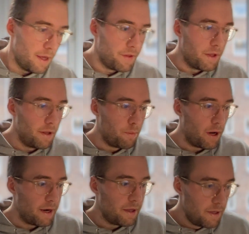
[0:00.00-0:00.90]
the
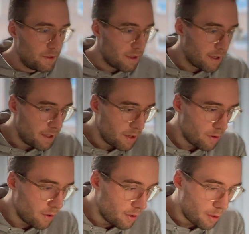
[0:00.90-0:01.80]
party taking
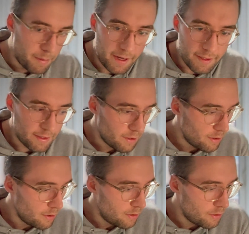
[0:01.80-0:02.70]
command
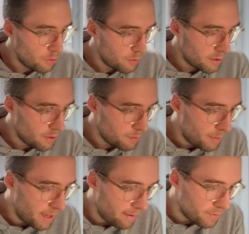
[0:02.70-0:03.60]
duties may
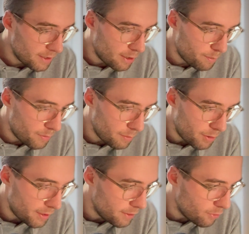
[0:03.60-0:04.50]
have set up the
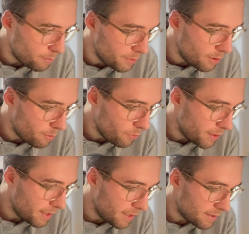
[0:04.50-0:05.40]
botnet or be
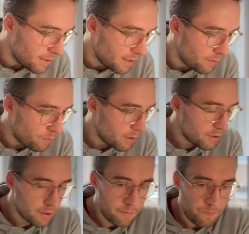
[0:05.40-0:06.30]
operating as a
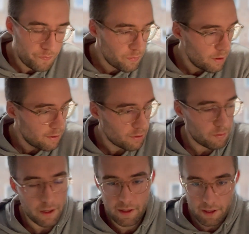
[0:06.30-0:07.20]
rental. So
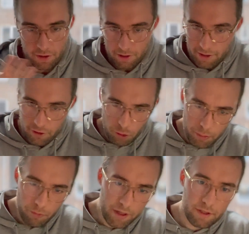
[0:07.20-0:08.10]
this could be
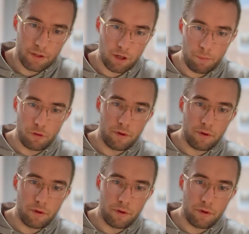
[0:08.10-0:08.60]
rented computers.